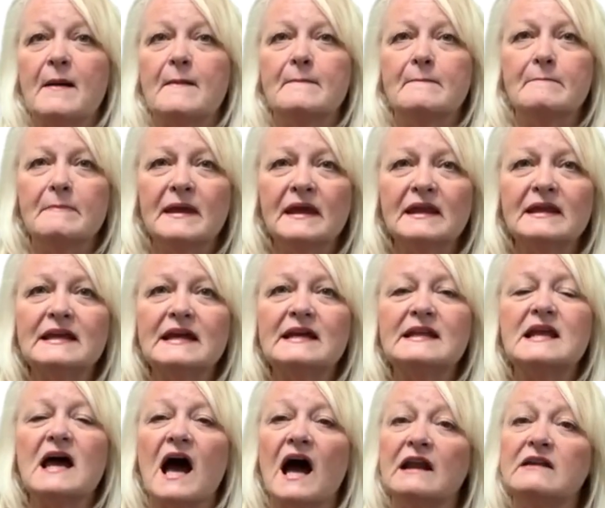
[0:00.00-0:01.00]

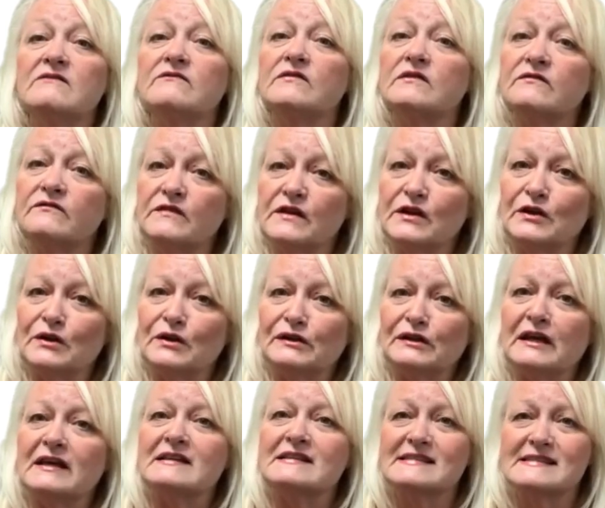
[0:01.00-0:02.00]
million
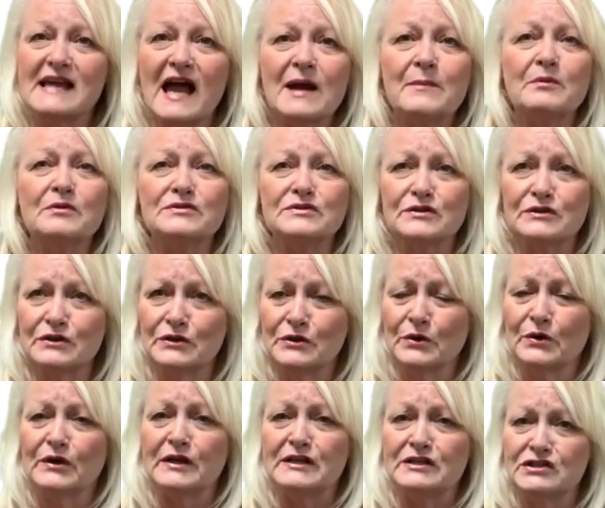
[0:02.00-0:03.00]
unfulfilled
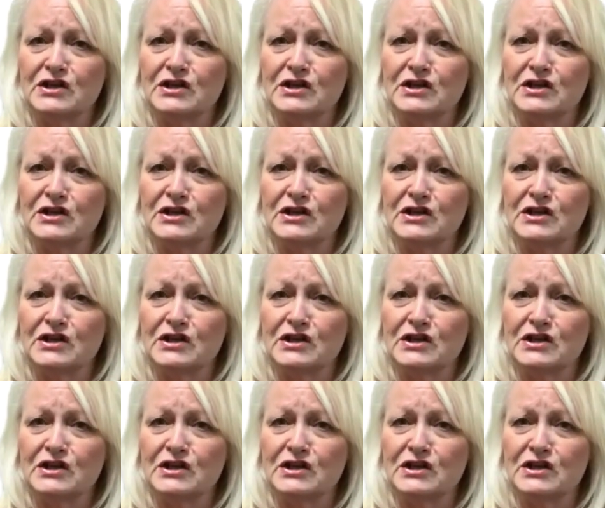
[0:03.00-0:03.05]
cybersecurity